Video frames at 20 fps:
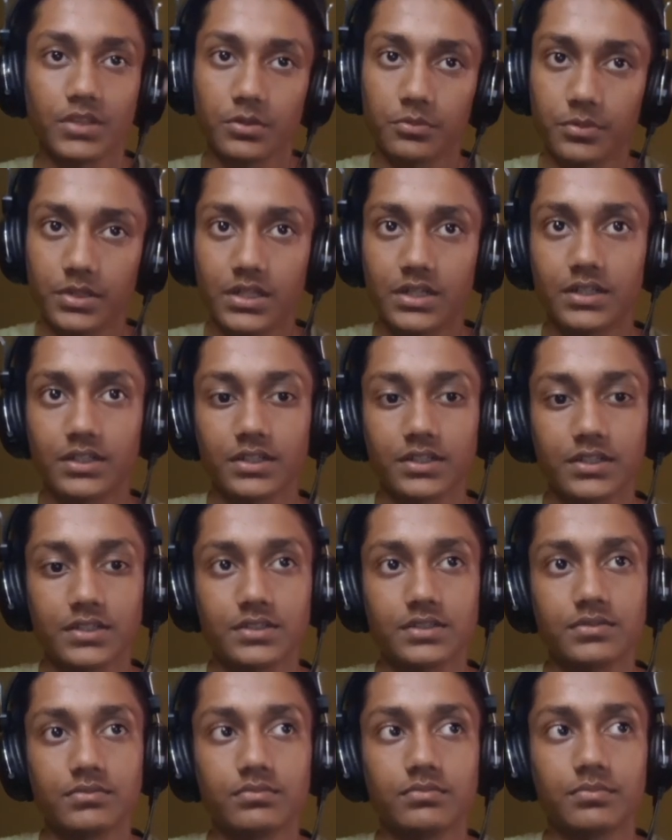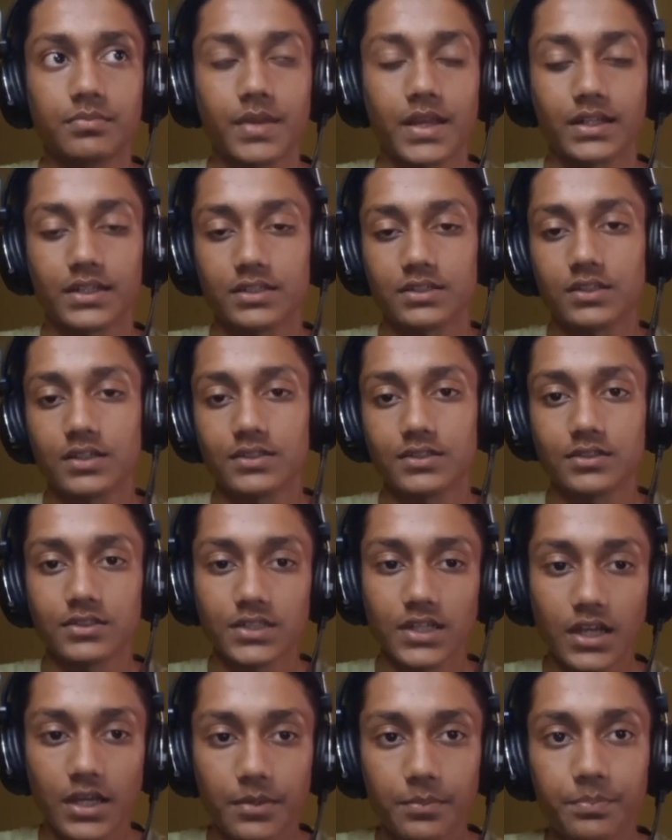Winner, because Magnus lost on
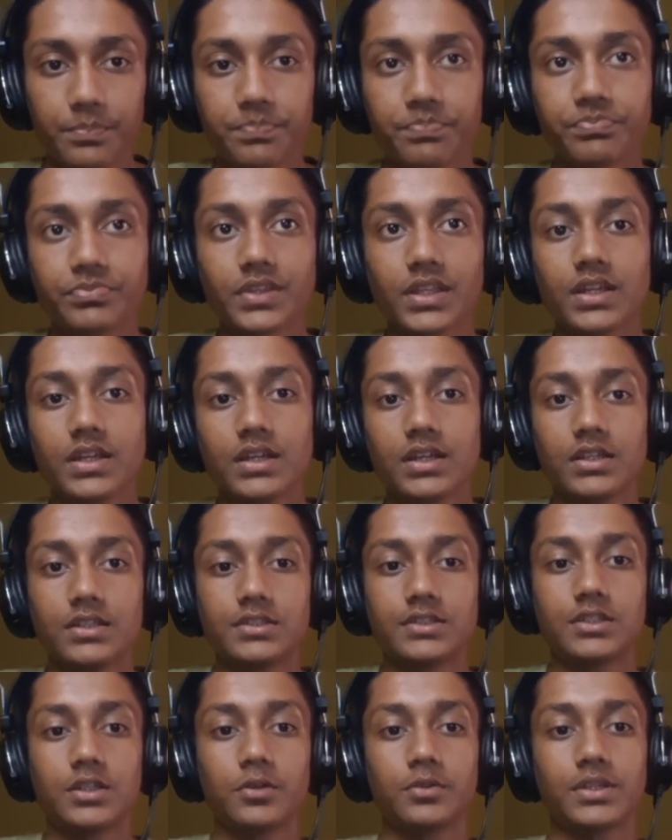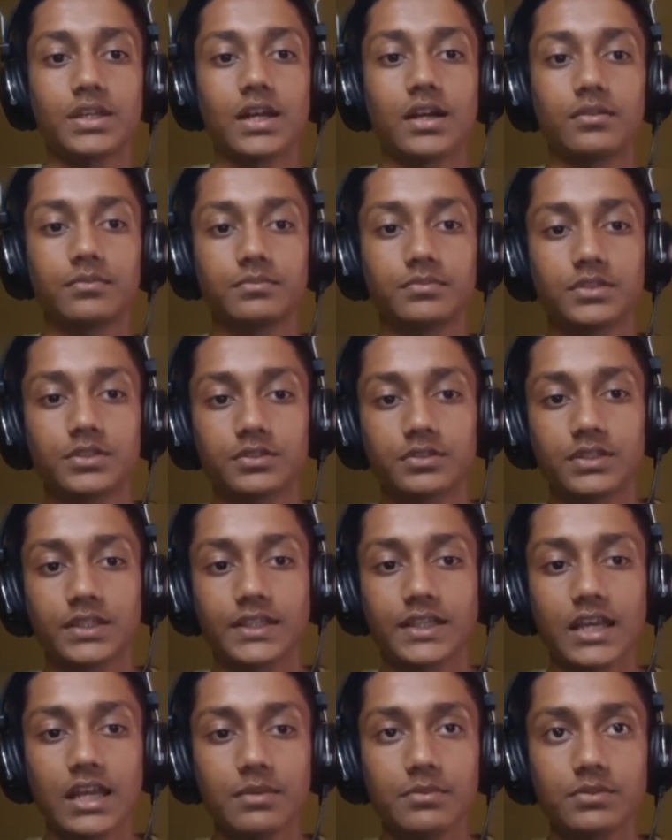time. So yeah, so the
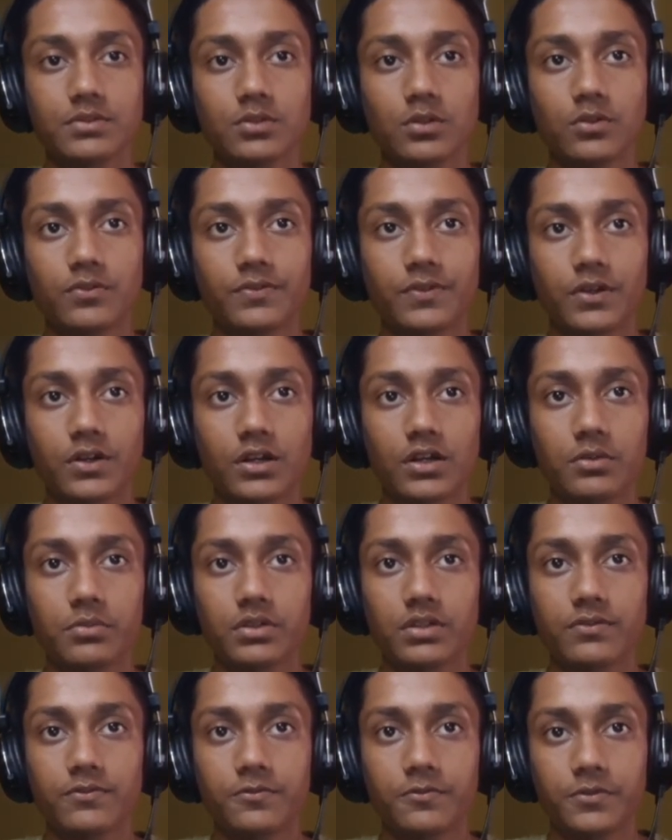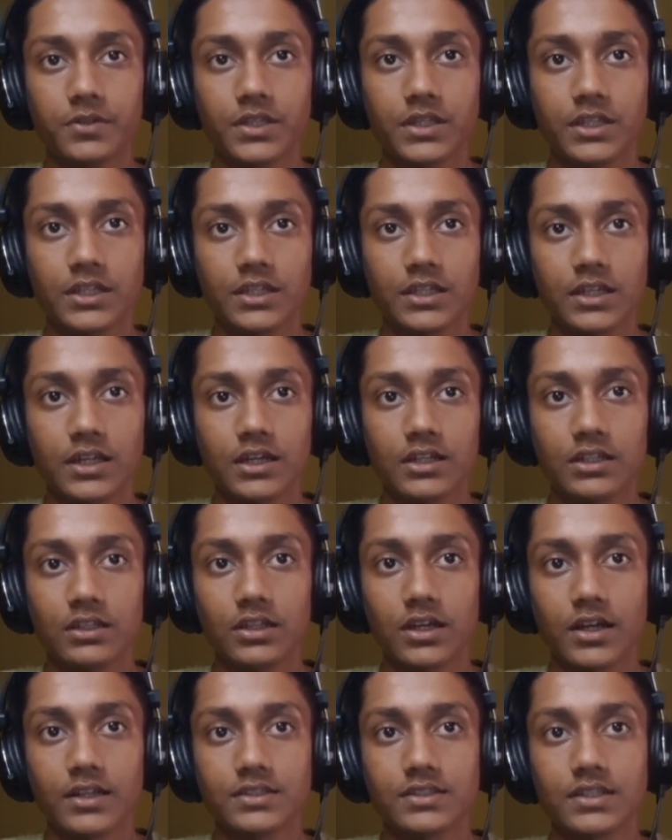game so far, if we
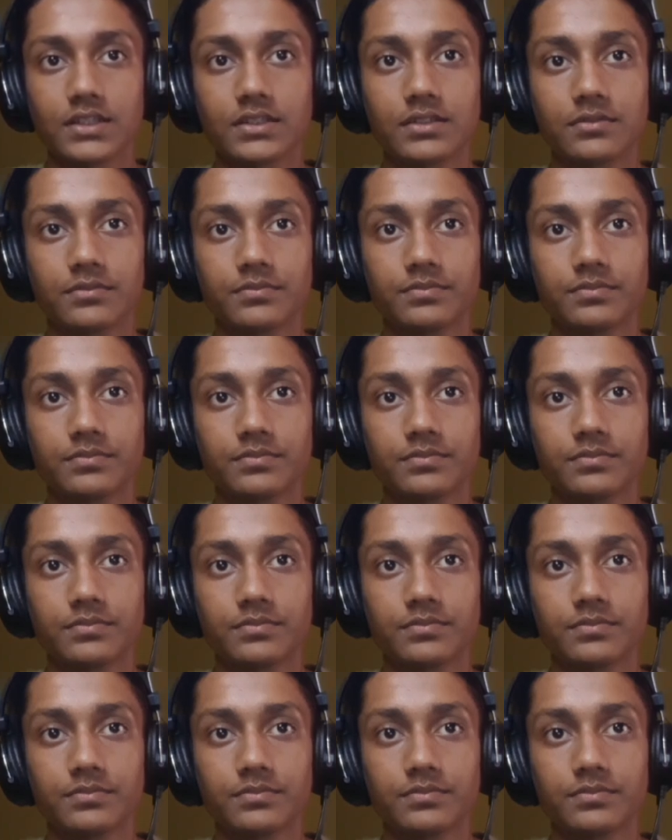analyze it,